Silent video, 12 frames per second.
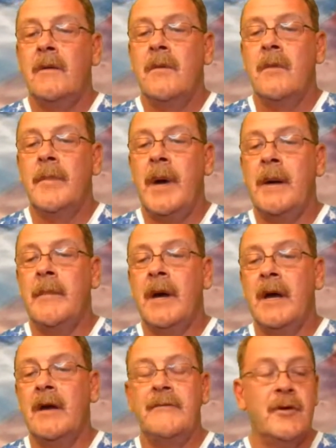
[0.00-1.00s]
Well,
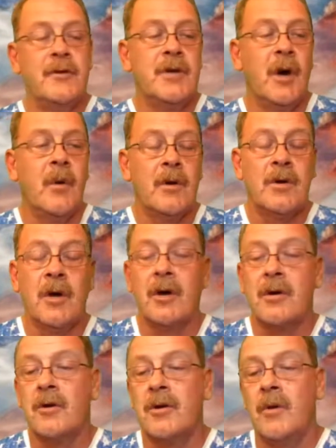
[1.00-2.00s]
Palmetto, if you tow a
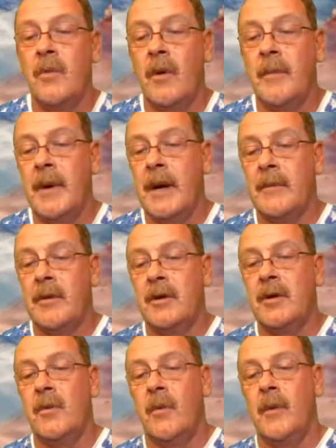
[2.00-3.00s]
cooker, you won't
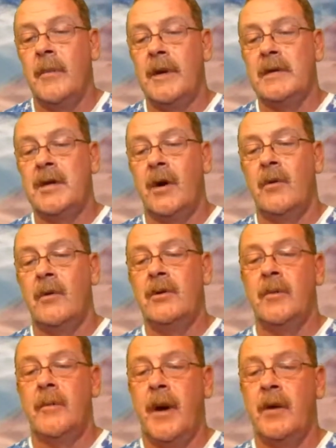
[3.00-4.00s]
be towing
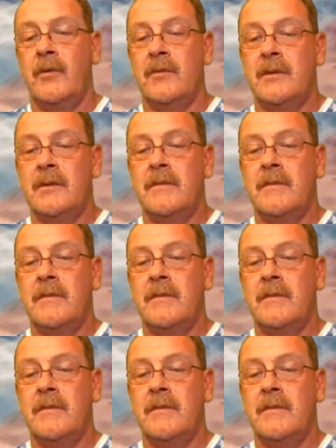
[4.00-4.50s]
your boat.